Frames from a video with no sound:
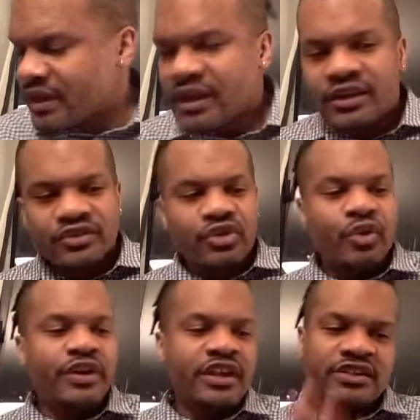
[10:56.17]
So
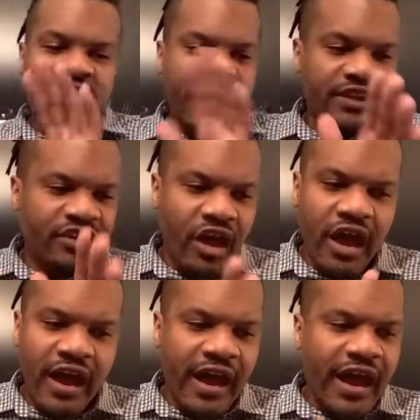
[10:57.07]
he's like,
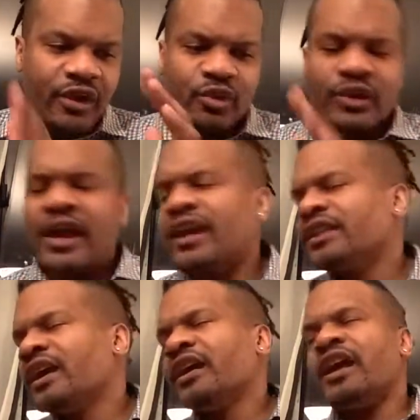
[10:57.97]
nah, I don't like
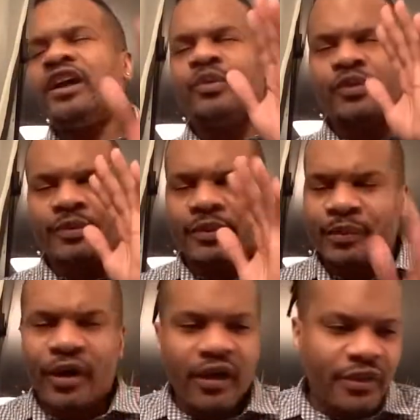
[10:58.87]
that. I don't want to be
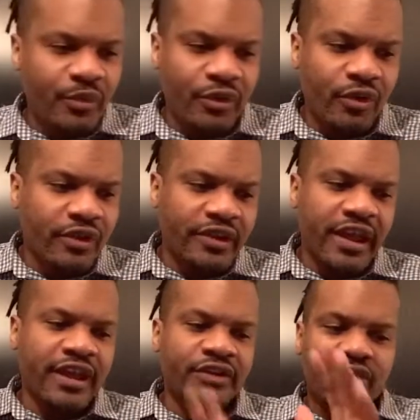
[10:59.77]
bothered with all of that
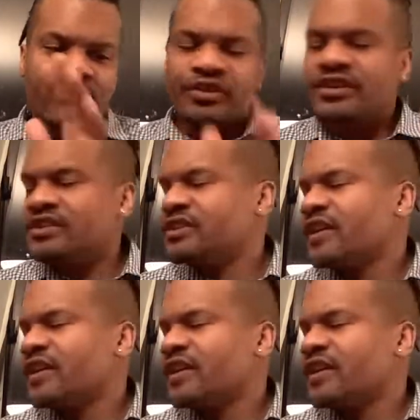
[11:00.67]
and all this.